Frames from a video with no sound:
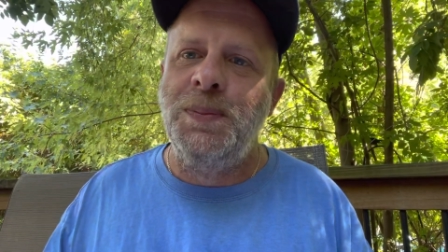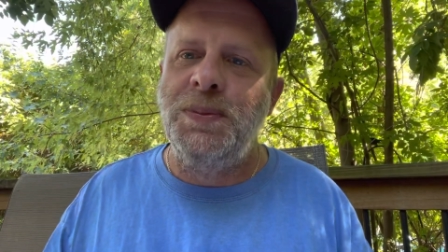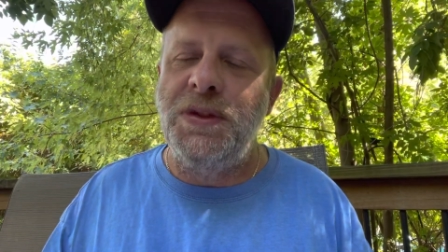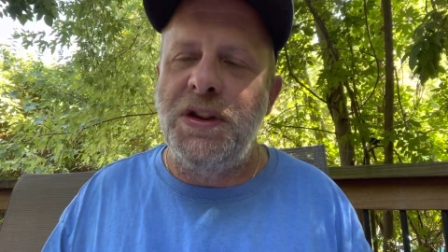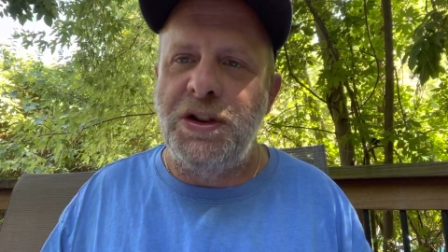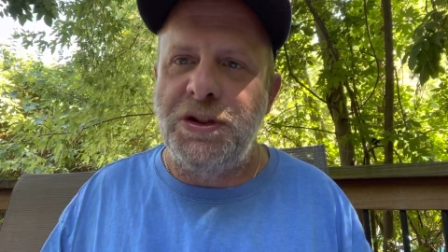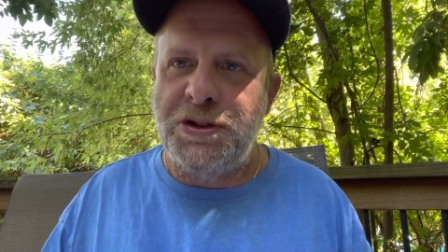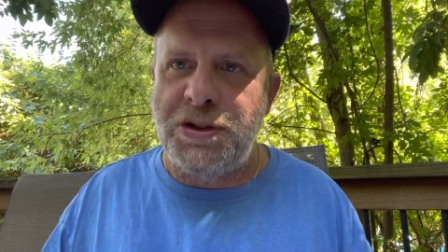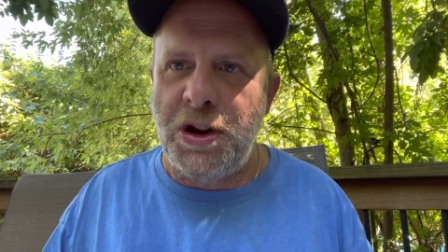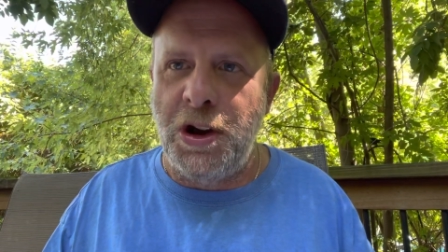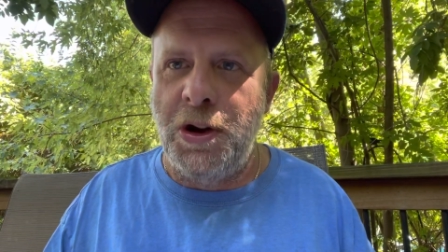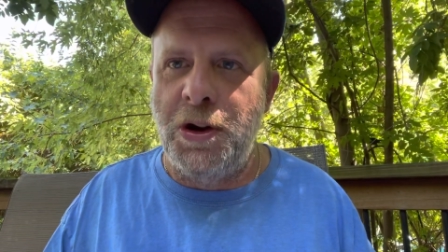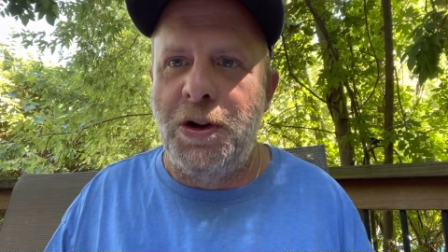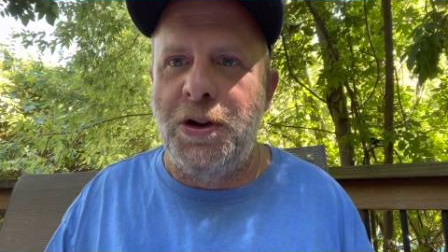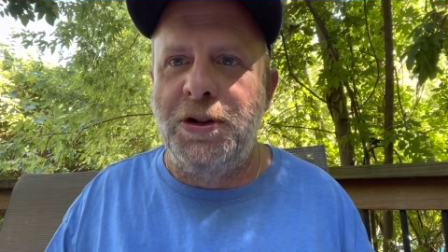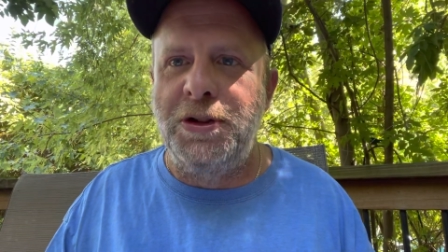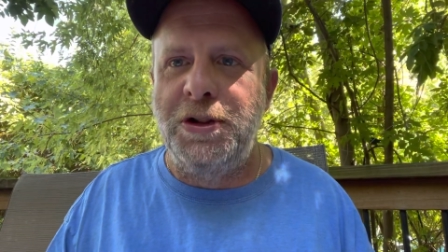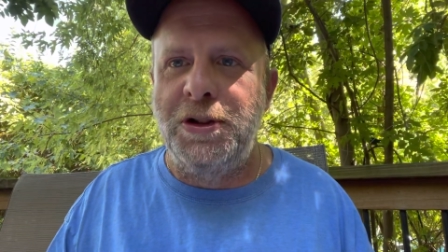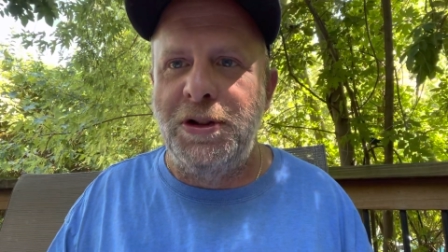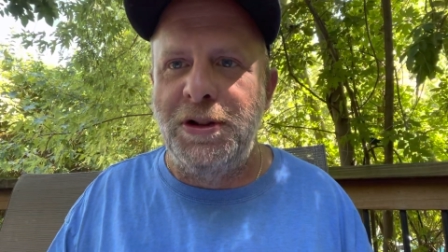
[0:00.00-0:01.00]
to
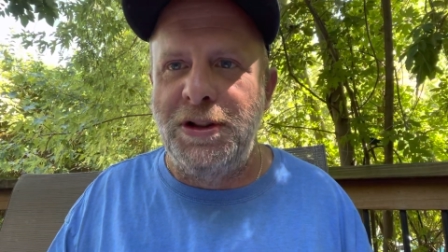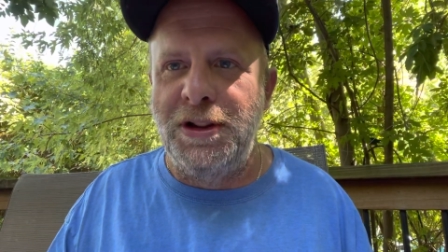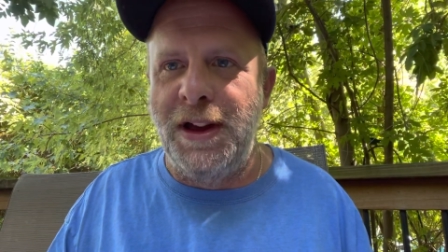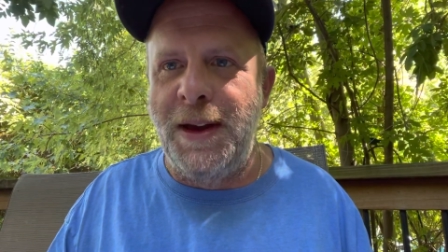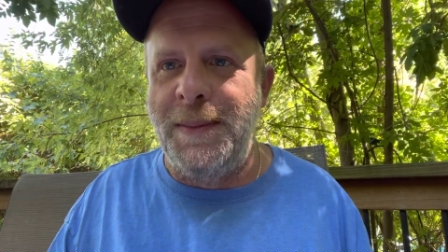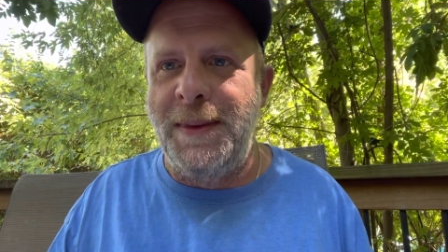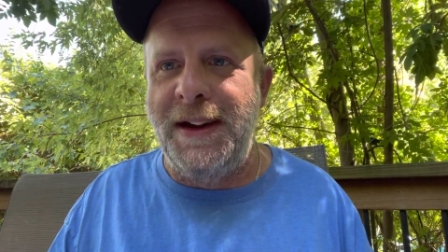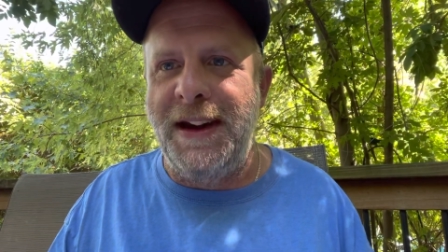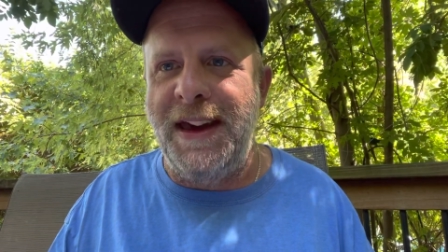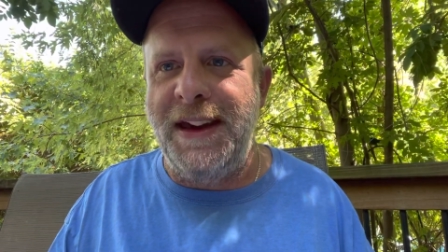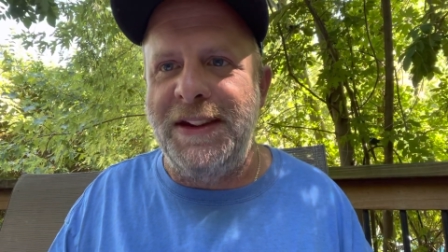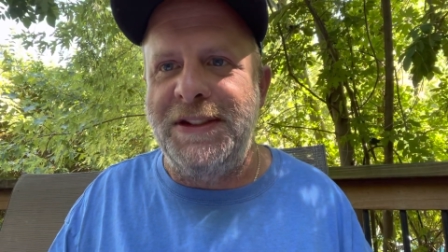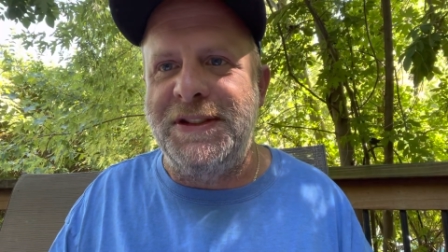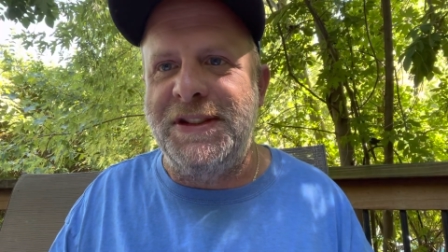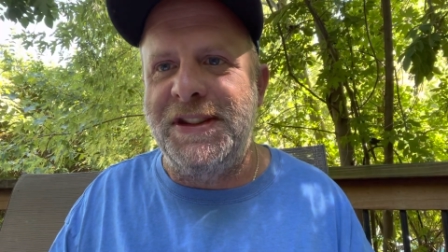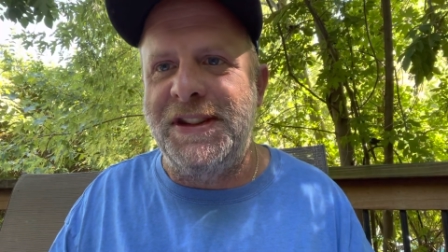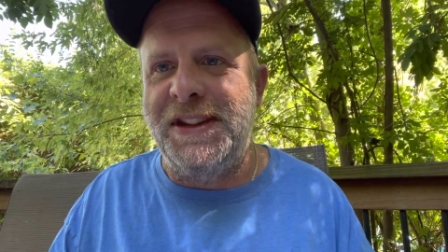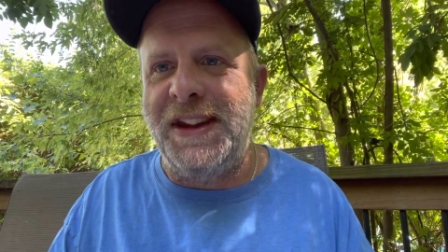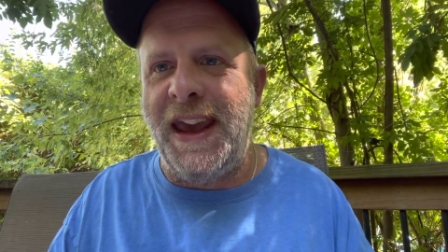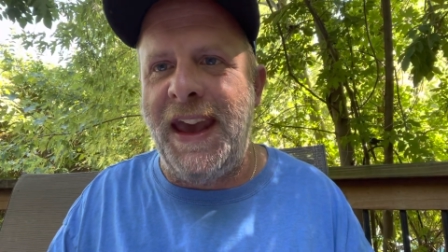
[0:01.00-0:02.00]
turn your lemonade
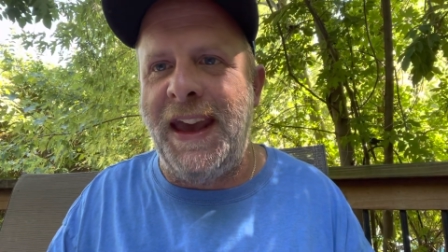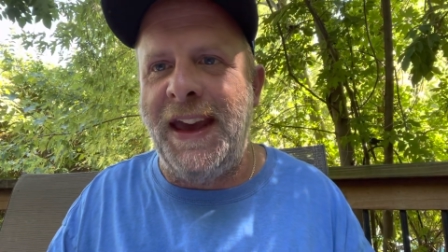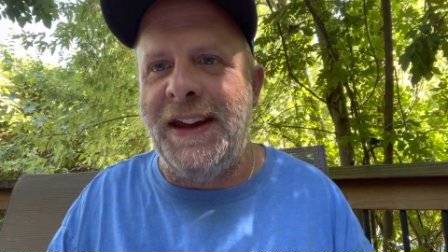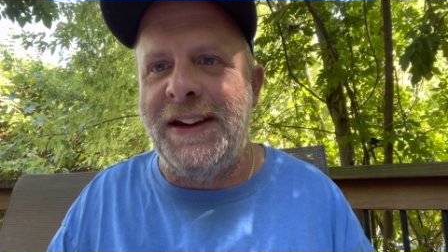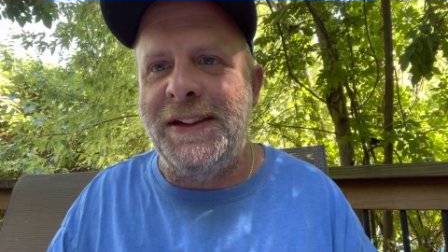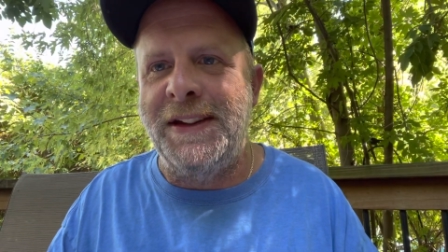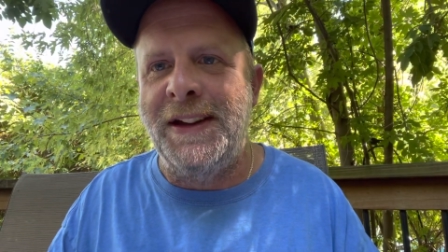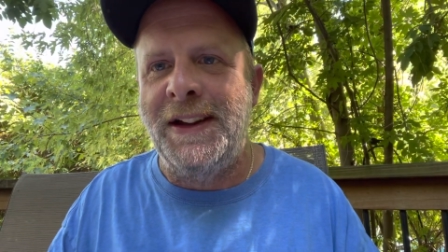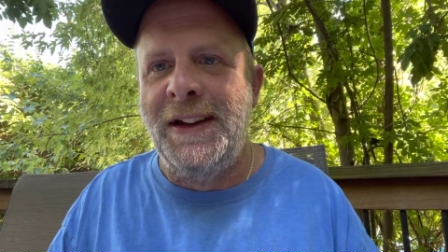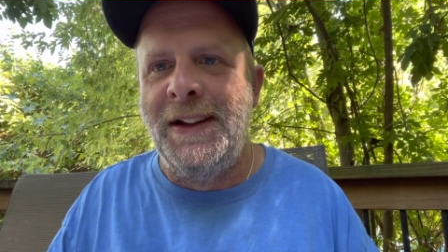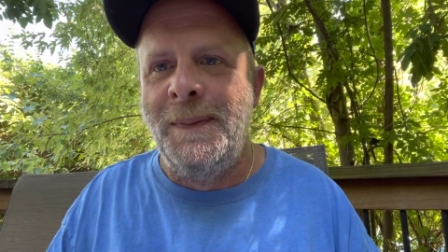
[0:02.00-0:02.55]
stand